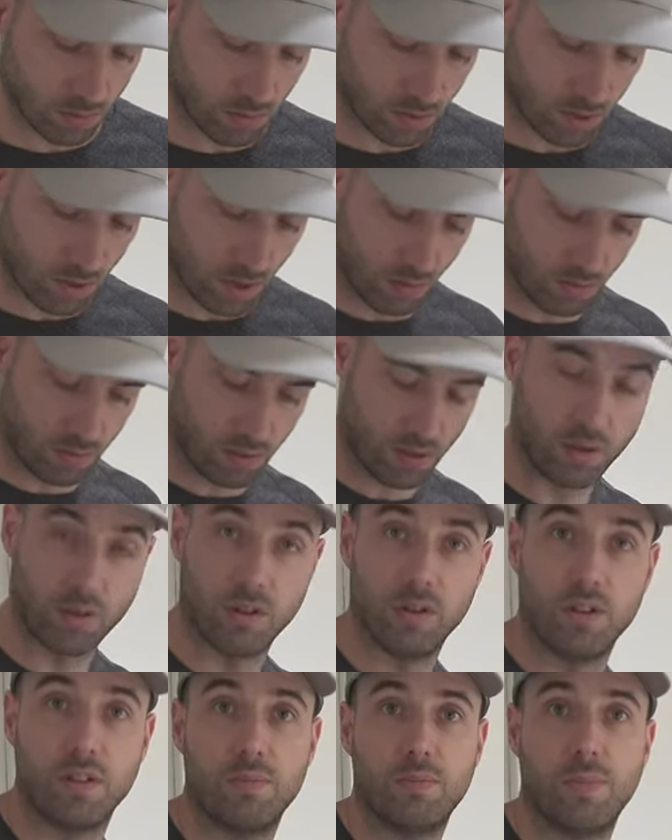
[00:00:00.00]
So I'm
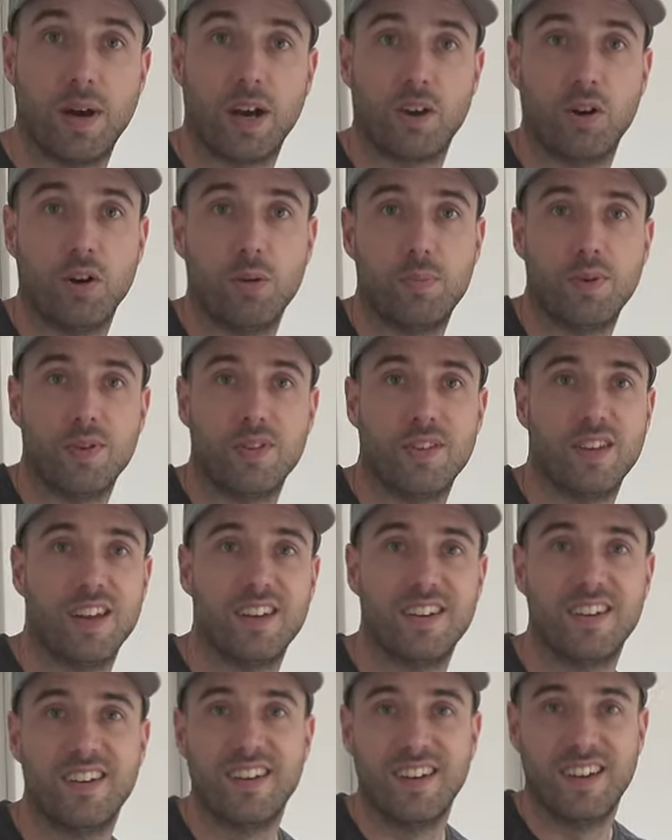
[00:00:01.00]
going to pack up and then